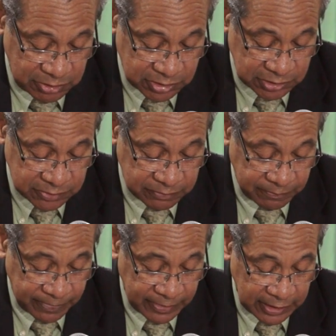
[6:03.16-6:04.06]
America.
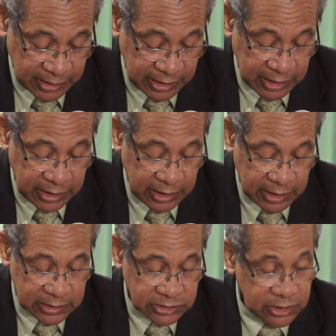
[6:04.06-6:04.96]

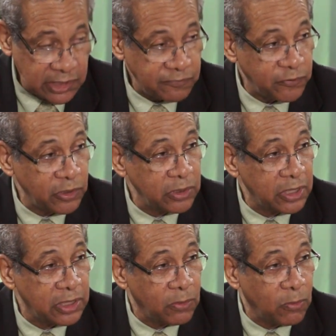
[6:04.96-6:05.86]
So therefore,
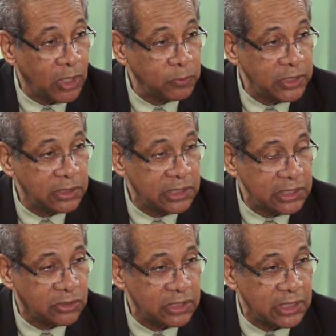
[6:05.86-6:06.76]
what we
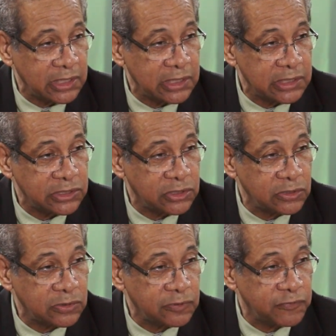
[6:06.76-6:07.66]
need today is
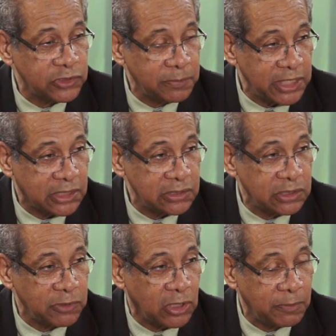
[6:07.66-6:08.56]
for Jamaica
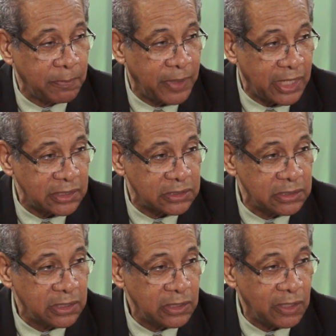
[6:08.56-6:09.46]
to become a part
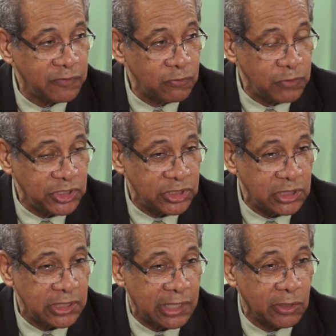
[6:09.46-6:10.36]
of the
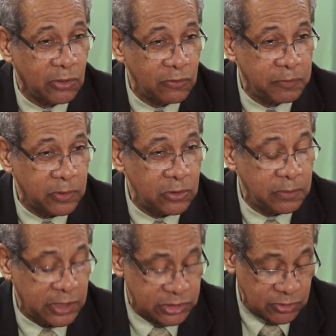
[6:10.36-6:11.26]
regional and
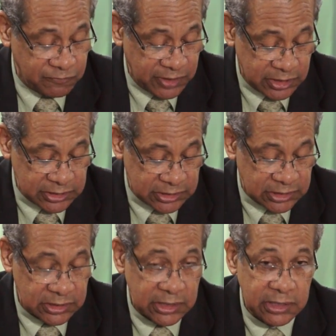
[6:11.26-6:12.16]
global surveillance